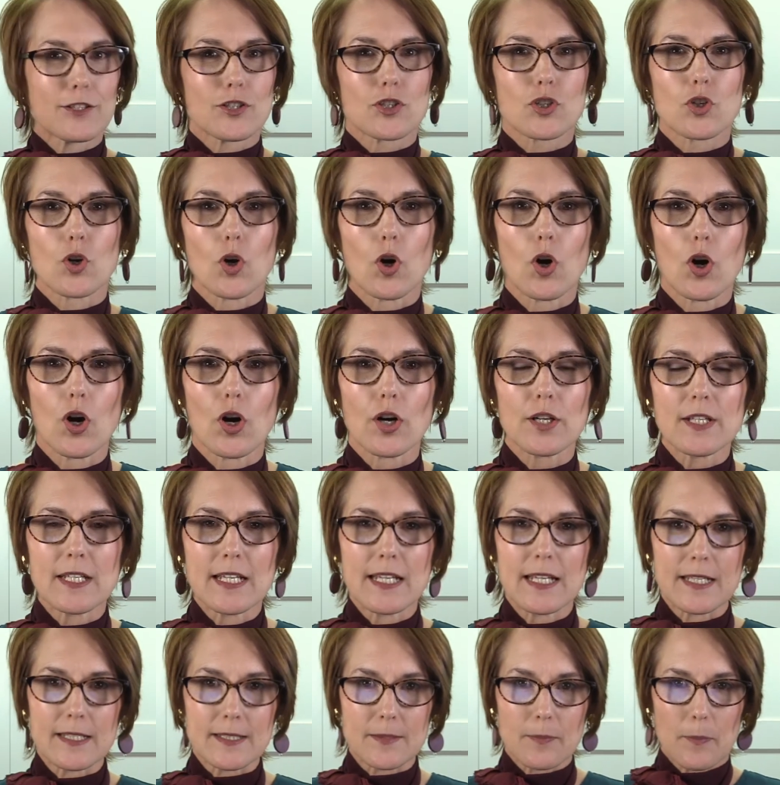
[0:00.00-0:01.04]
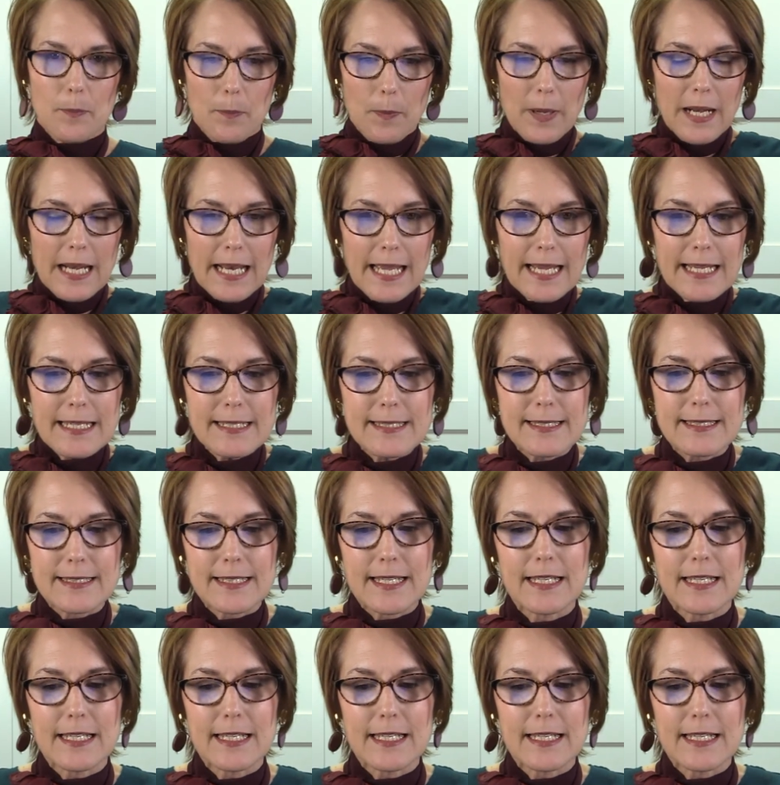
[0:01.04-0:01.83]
God is placed